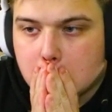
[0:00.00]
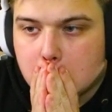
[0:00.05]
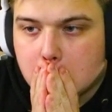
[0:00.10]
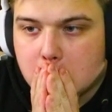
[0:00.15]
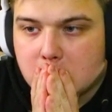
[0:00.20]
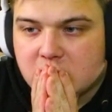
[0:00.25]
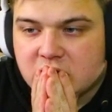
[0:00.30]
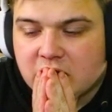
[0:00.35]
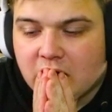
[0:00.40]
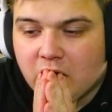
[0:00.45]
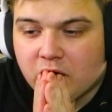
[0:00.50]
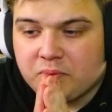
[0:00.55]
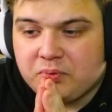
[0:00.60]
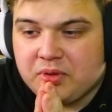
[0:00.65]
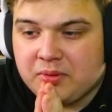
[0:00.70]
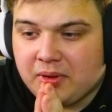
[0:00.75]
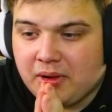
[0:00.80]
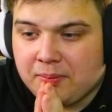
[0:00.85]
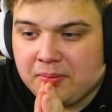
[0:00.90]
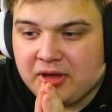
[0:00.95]
That would be
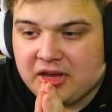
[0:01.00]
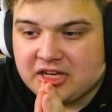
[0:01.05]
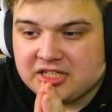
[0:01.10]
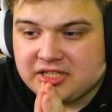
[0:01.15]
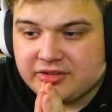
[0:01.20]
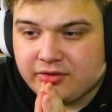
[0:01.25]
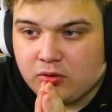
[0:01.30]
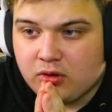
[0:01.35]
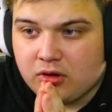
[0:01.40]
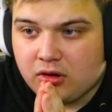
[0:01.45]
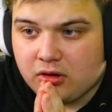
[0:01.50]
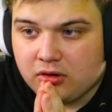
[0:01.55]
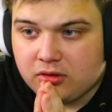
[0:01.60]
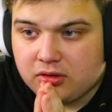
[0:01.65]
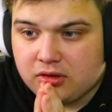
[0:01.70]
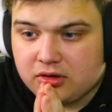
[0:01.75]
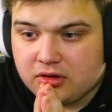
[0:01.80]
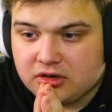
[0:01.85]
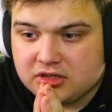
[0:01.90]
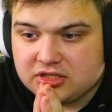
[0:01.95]
my biggest ever win on
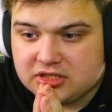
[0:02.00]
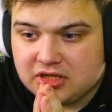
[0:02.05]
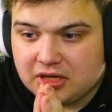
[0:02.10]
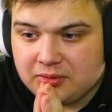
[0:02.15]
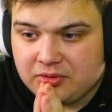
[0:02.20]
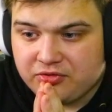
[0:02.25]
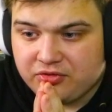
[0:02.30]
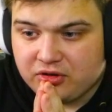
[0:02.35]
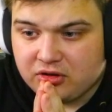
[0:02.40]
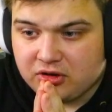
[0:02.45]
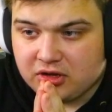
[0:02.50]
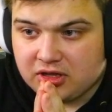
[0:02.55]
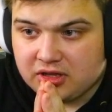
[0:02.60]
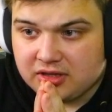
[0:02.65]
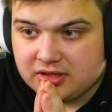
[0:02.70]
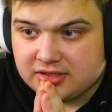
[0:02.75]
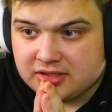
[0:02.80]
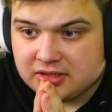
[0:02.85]
Crazy Time if we could hit this.